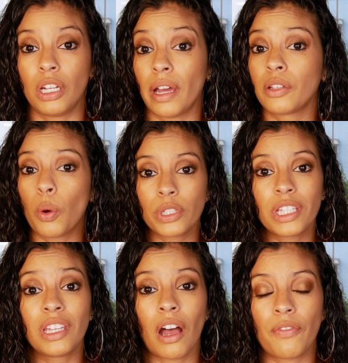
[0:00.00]
you know, I'd go
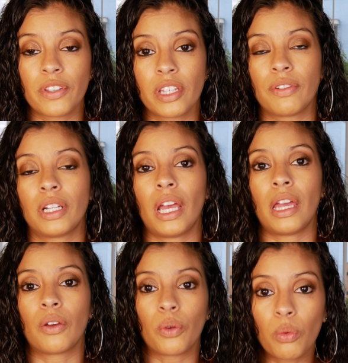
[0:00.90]
into the office every
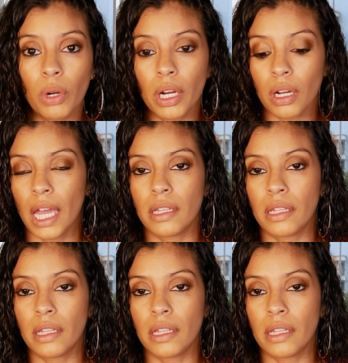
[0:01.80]
day, go to work,